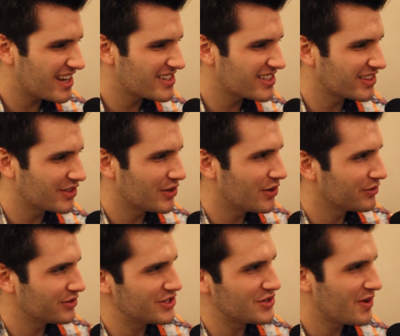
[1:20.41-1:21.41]
has like their
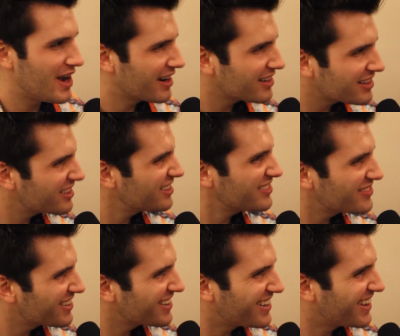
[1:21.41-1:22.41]
own
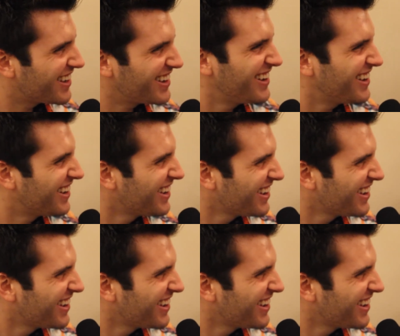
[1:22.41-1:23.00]
swagger.